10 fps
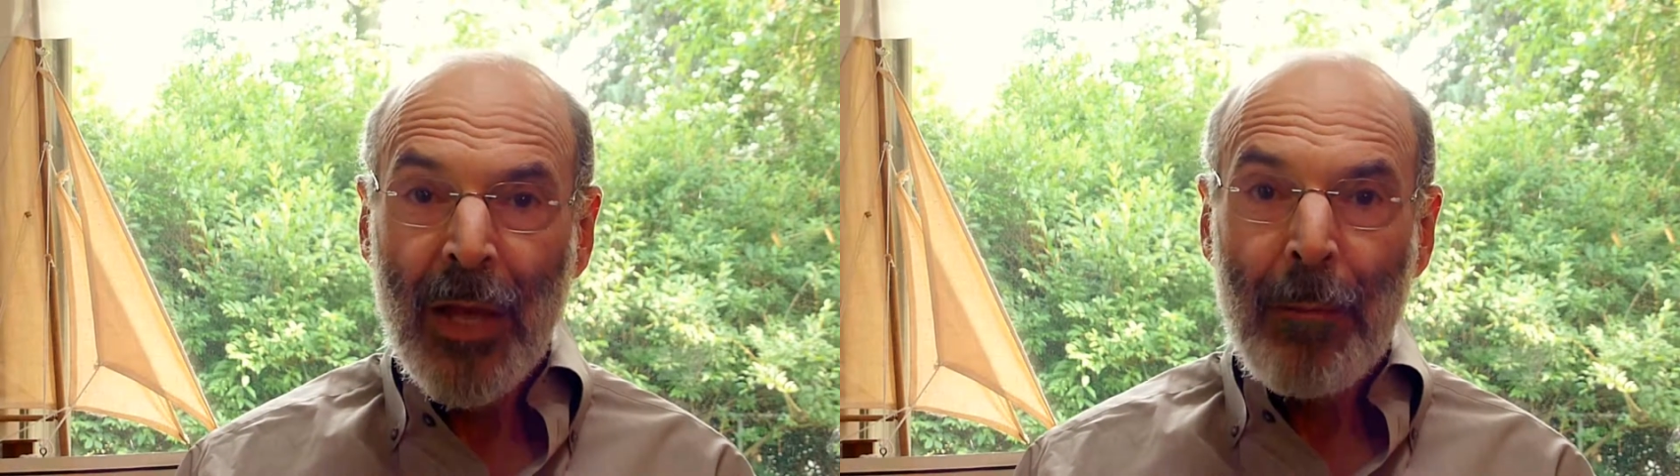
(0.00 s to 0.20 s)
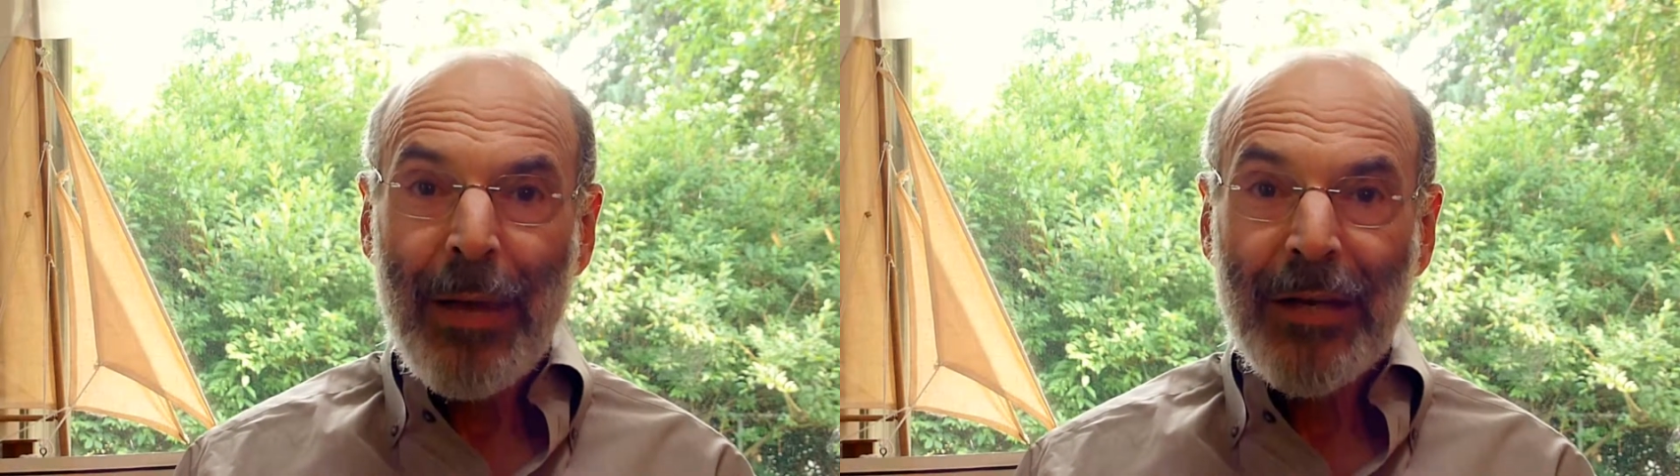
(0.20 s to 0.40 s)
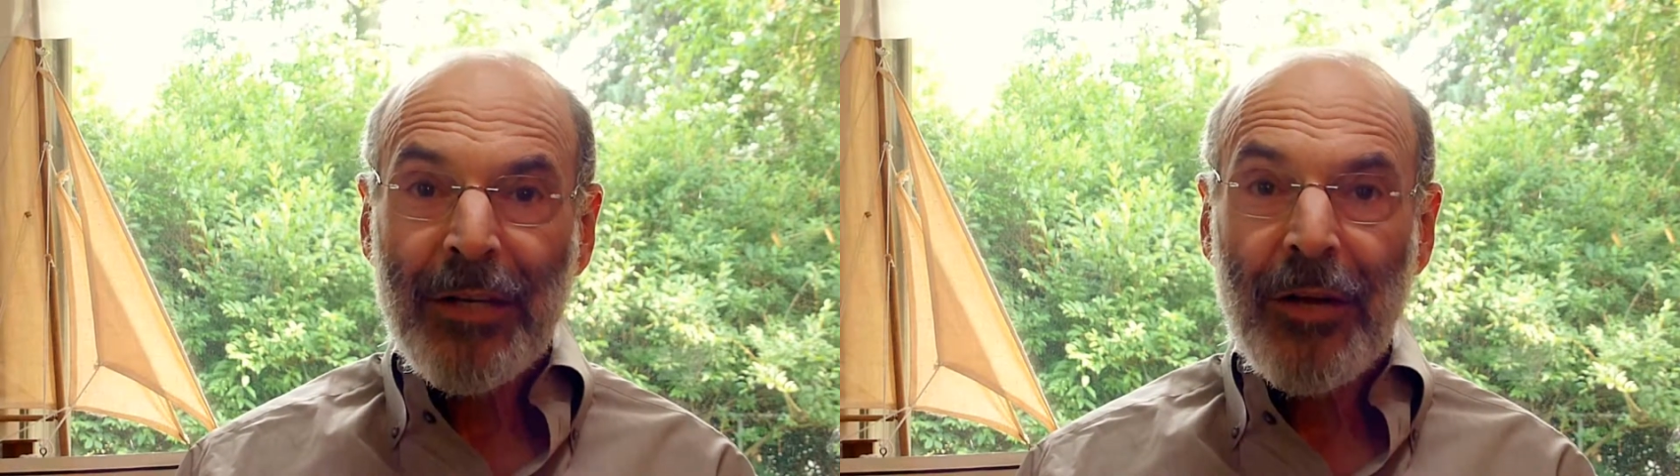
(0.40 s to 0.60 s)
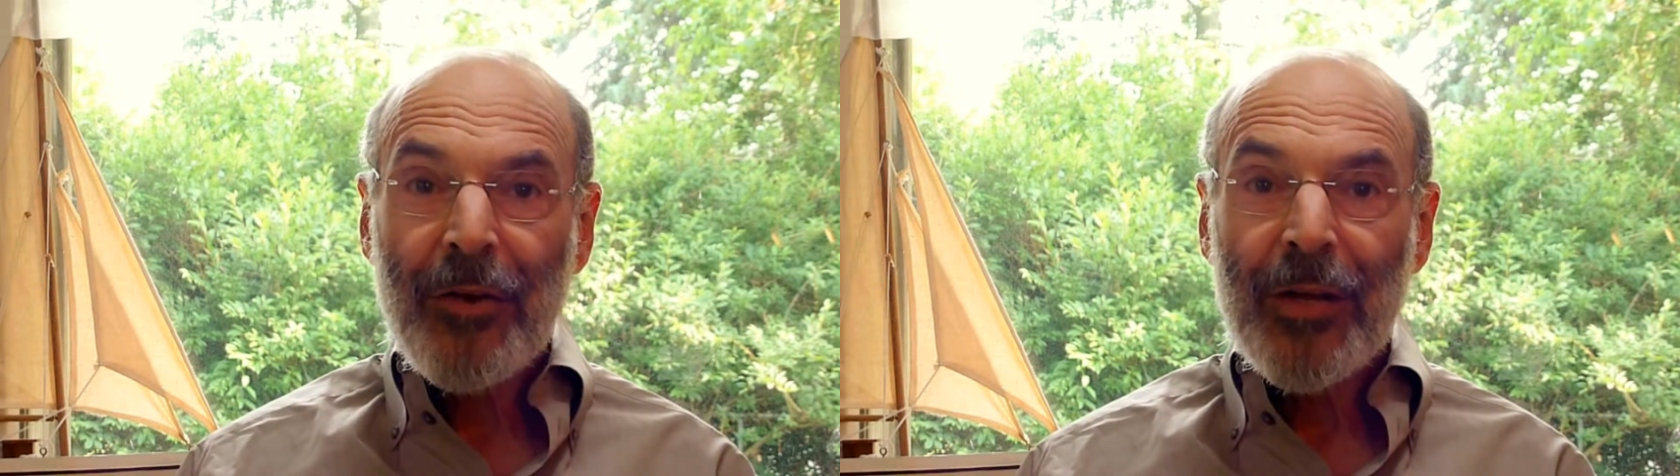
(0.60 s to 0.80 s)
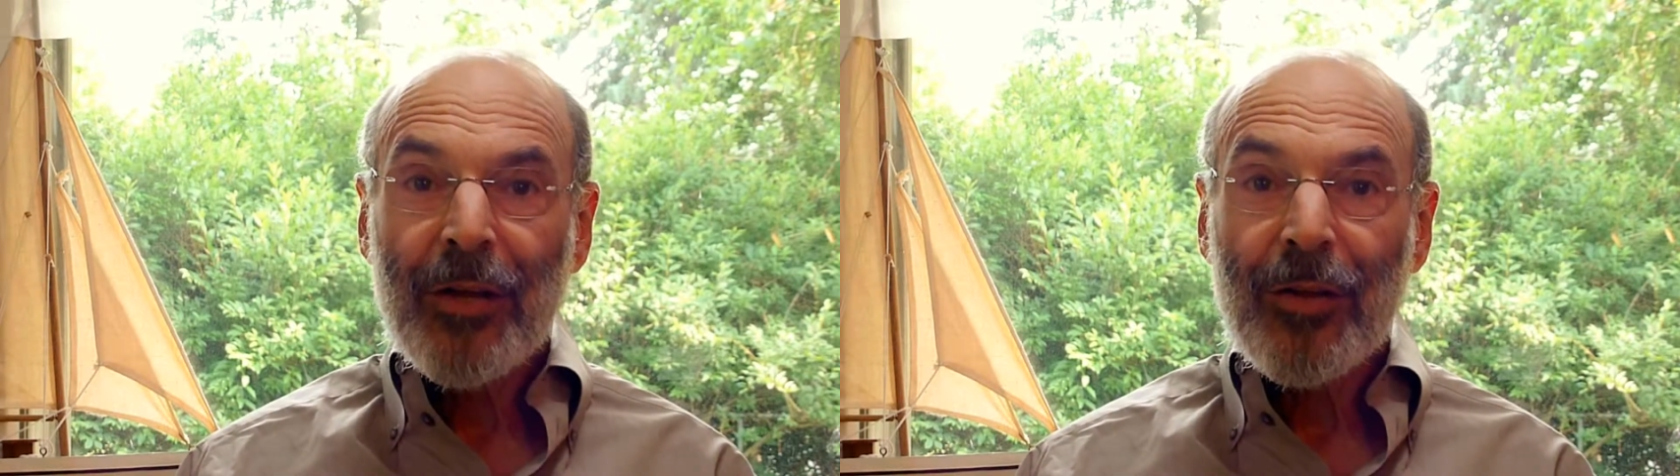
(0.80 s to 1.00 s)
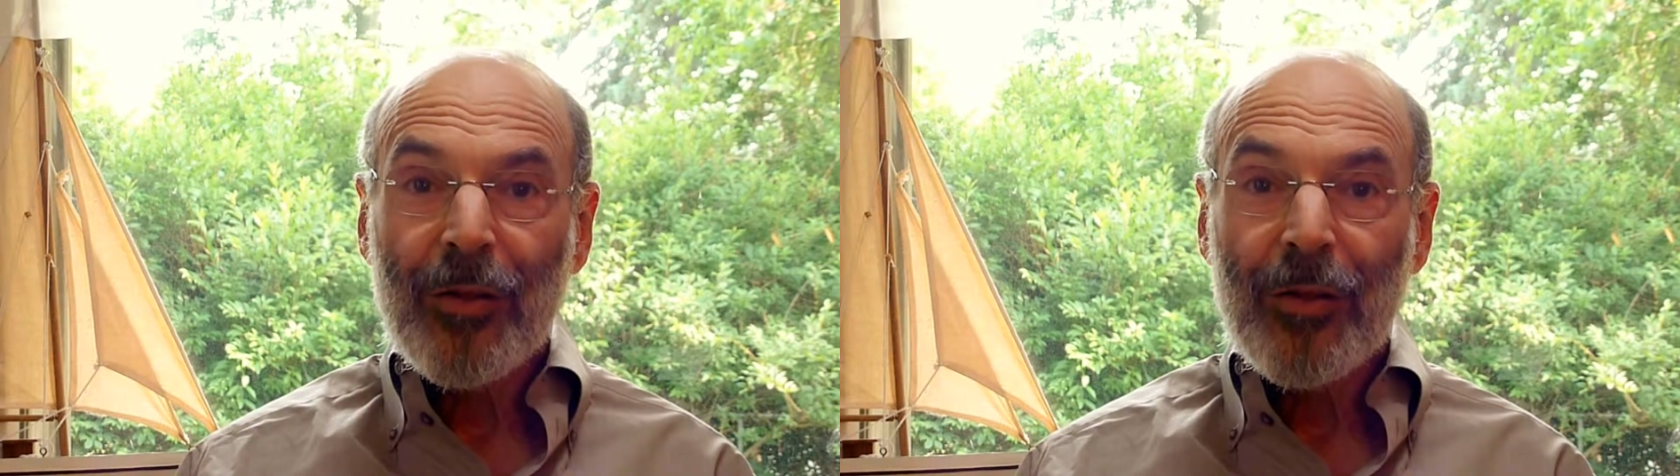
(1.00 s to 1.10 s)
bacteria